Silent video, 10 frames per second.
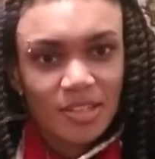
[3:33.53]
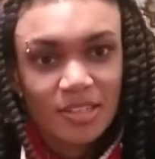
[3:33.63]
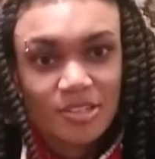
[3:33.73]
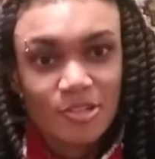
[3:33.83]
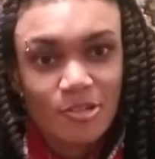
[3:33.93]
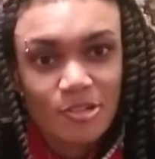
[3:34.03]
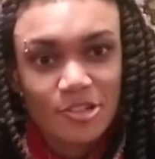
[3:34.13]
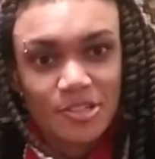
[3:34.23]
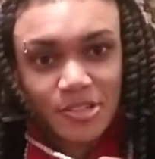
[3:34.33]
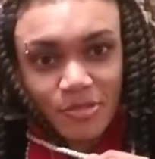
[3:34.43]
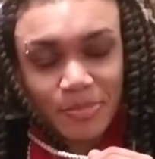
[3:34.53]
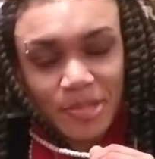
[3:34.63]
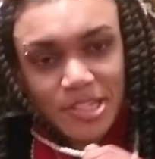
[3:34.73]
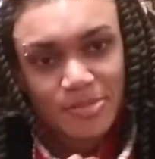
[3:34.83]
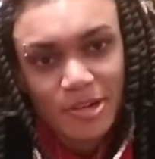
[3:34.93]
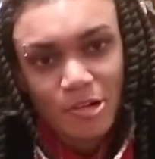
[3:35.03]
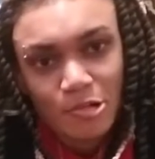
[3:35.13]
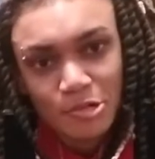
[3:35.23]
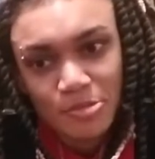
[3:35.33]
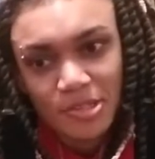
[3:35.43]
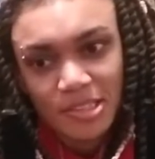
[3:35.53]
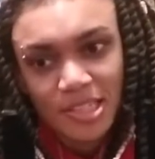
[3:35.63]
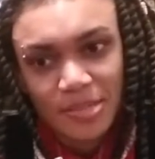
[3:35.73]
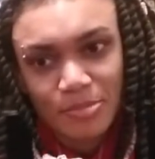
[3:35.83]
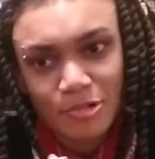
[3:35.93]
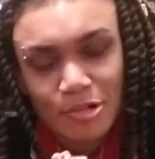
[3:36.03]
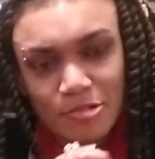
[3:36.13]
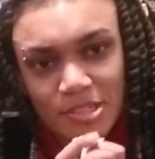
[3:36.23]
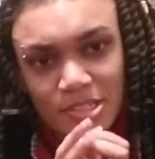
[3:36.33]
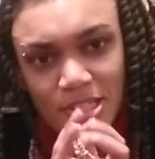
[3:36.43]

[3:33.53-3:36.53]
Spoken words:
is gorgeous, to replace my old one that broke